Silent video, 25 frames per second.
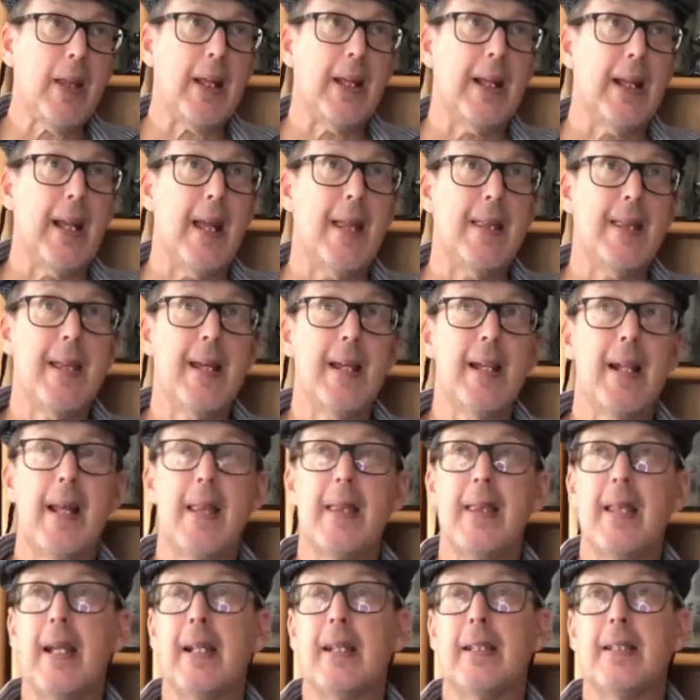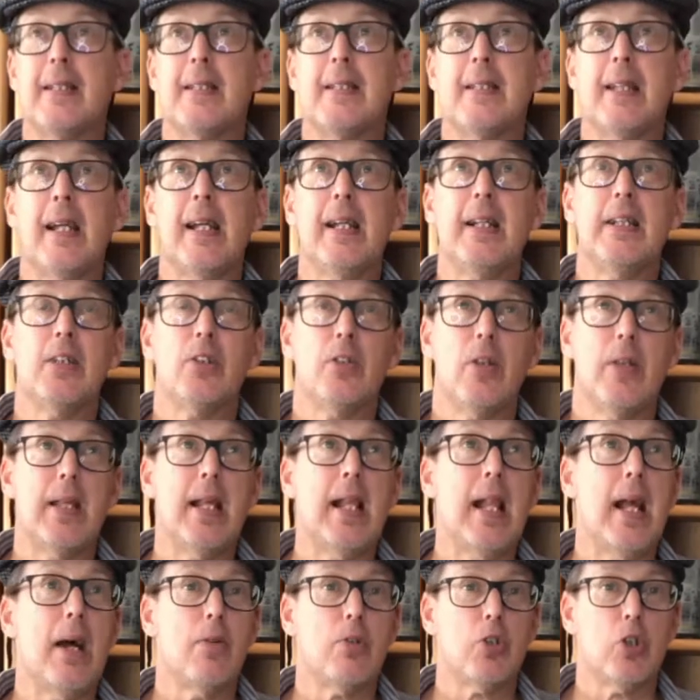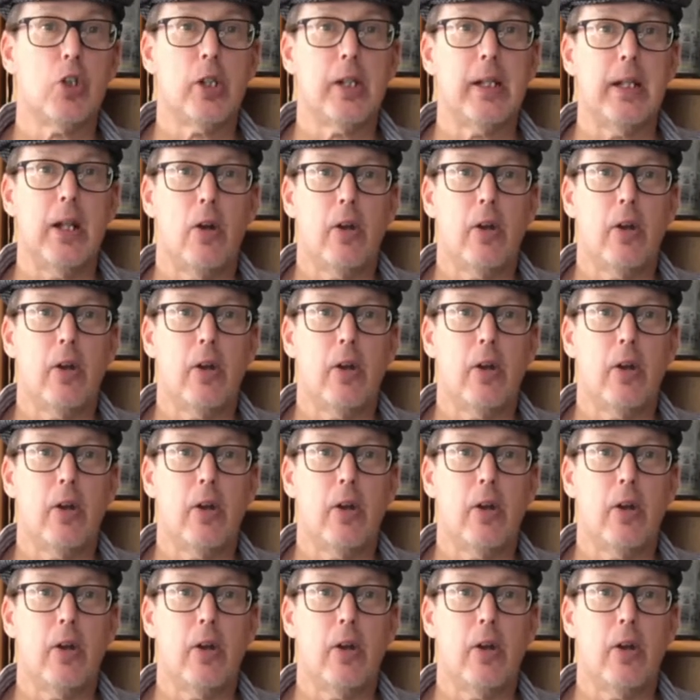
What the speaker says: And then I think so then I was looking,